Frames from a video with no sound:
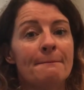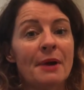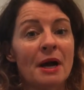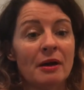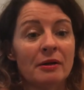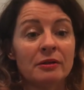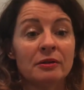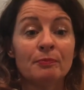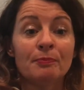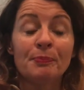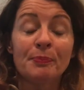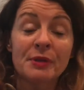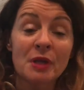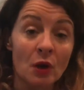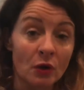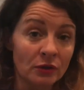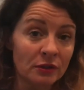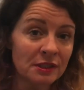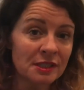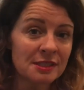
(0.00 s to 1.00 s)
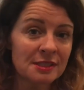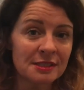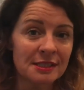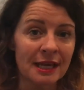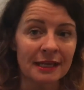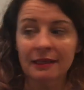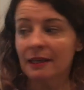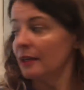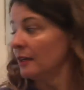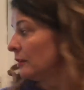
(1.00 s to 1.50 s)
But beyond the
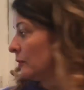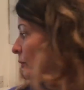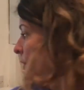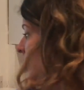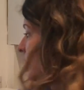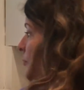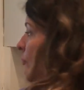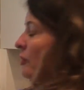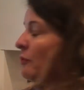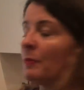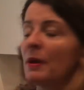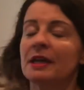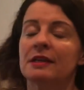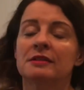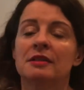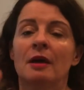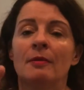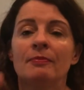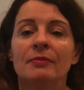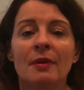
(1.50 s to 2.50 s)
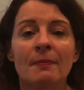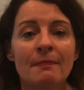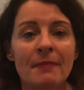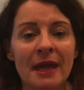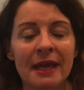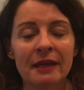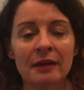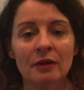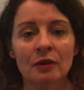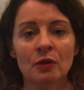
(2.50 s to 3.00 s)
snagging, we've picked up the
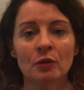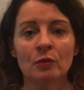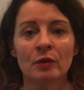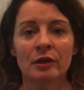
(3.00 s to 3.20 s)
mail.